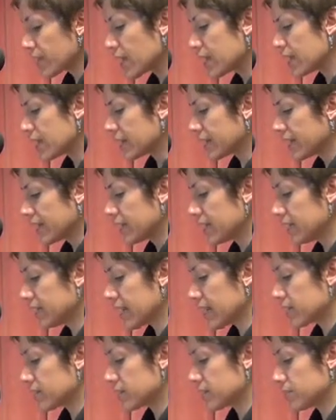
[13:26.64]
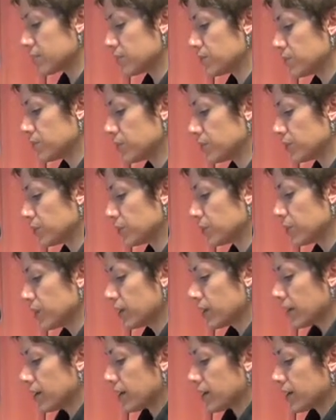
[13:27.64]
And it again allows them to
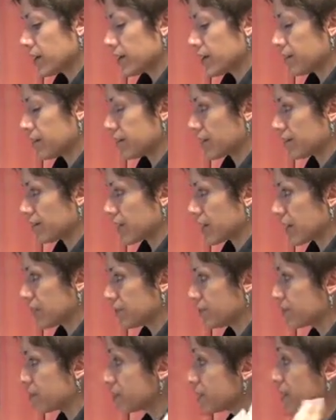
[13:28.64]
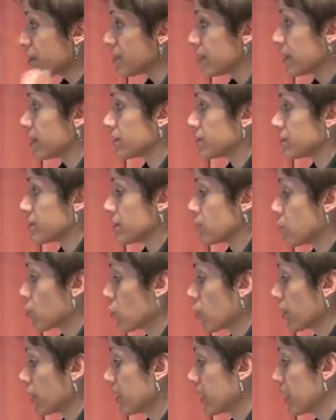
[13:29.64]
kind of see things a bit
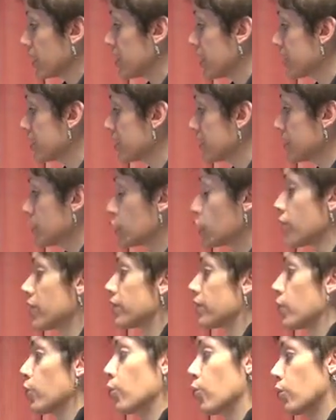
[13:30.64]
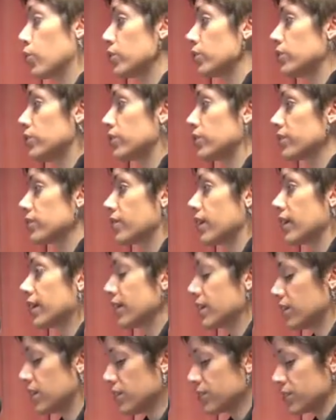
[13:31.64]
more, get an idea of what their world looks
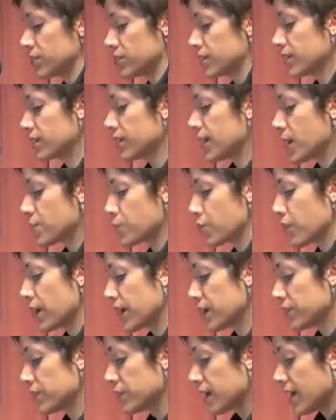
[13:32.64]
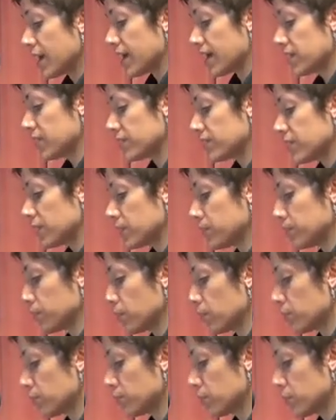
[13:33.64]
like, and also to climb around and develop
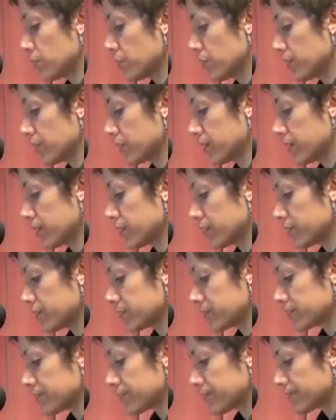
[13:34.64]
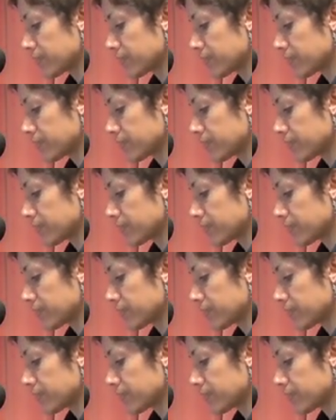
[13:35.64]
those motor skills.